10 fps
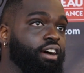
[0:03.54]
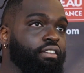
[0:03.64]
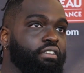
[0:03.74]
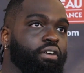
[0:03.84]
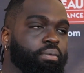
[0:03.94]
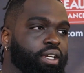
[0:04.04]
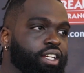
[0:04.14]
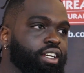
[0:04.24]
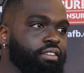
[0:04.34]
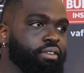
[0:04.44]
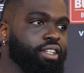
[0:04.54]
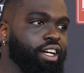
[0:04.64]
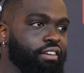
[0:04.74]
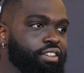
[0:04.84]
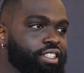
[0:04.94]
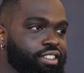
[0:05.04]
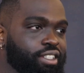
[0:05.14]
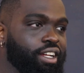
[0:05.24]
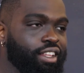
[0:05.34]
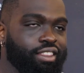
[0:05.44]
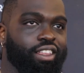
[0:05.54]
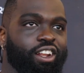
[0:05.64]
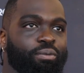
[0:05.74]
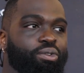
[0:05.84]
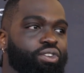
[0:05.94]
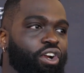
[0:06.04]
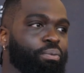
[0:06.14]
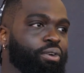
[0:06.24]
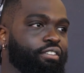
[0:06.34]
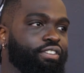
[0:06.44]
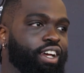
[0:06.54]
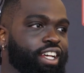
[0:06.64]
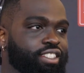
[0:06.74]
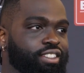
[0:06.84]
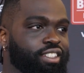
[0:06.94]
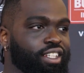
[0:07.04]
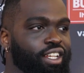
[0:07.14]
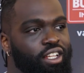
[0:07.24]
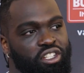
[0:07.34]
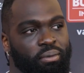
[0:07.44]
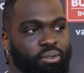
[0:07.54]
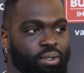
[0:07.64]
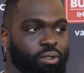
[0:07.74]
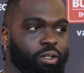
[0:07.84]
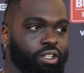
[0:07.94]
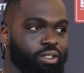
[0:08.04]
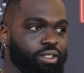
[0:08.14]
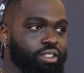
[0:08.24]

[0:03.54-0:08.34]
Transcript: Yeah, I felt pretty good, confident. I thought I moved around pretty fast and jumped pretty well.